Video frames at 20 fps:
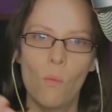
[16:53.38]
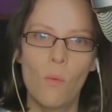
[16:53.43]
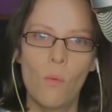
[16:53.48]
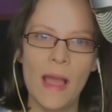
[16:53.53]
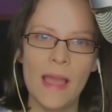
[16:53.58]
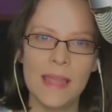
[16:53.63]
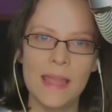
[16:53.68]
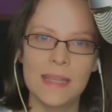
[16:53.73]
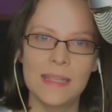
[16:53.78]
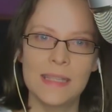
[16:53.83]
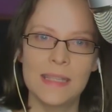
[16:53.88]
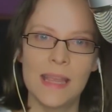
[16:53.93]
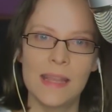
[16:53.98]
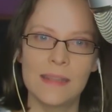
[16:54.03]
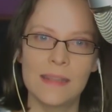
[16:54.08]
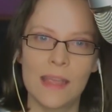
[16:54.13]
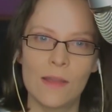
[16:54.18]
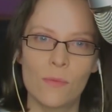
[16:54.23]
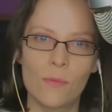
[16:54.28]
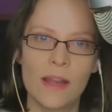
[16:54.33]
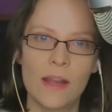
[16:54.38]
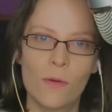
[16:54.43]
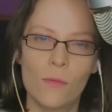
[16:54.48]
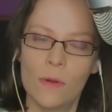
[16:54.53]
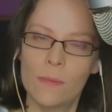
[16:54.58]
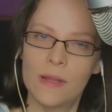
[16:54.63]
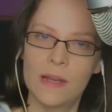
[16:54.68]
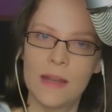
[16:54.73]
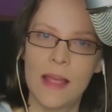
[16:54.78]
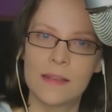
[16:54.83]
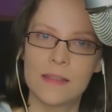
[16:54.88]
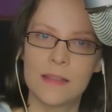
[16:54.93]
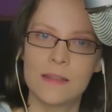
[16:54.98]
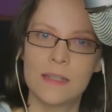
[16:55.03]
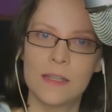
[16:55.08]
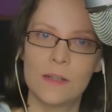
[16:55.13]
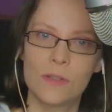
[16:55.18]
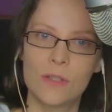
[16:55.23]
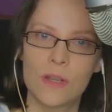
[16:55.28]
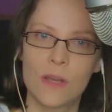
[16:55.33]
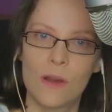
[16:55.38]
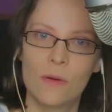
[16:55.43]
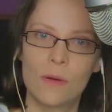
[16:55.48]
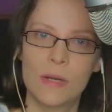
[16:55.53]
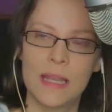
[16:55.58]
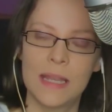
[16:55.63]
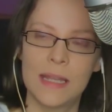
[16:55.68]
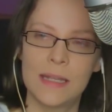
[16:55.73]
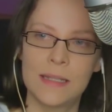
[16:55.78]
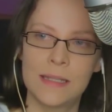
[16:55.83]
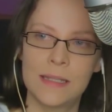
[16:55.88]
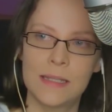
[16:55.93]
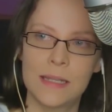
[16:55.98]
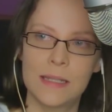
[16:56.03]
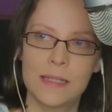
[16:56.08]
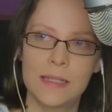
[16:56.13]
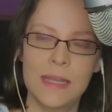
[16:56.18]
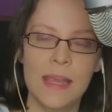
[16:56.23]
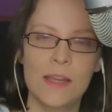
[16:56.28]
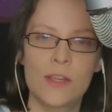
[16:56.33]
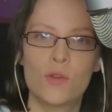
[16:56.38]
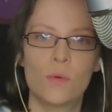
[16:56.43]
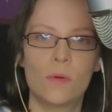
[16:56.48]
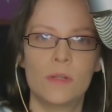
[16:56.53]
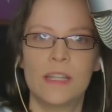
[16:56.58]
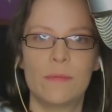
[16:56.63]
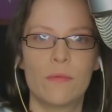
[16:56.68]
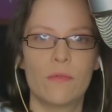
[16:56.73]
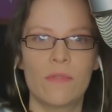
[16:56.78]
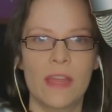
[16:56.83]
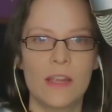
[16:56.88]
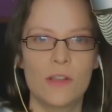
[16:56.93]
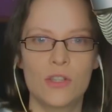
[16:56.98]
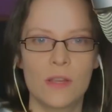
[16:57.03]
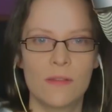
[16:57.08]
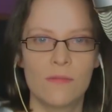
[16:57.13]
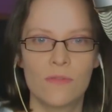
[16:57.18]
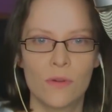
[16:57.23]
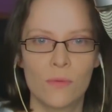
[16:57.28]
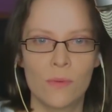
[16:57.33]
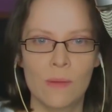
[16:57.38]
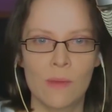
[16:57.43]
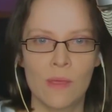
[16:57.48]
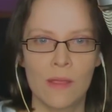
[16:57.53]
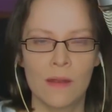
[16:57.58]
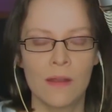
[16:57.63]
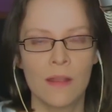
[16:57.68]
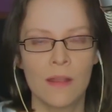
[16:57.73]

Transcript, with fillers: Why is it that when a woman has a dildo, it's sexual liberation for women,